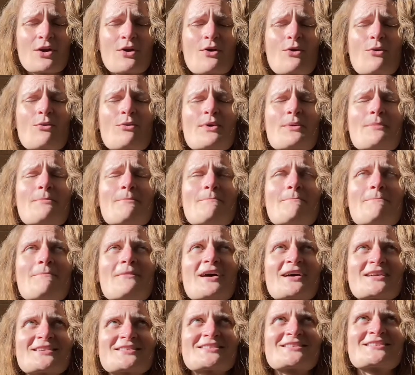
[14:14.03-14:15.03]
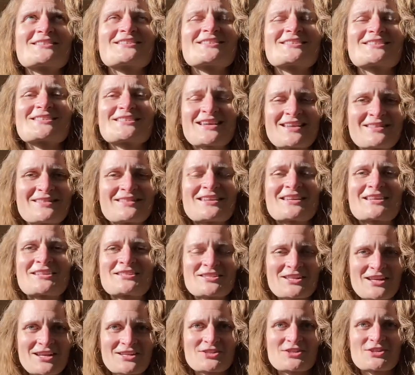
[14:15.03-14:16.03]
We must set the
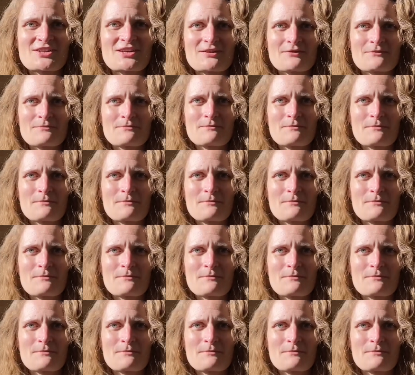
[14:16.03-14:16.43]
intention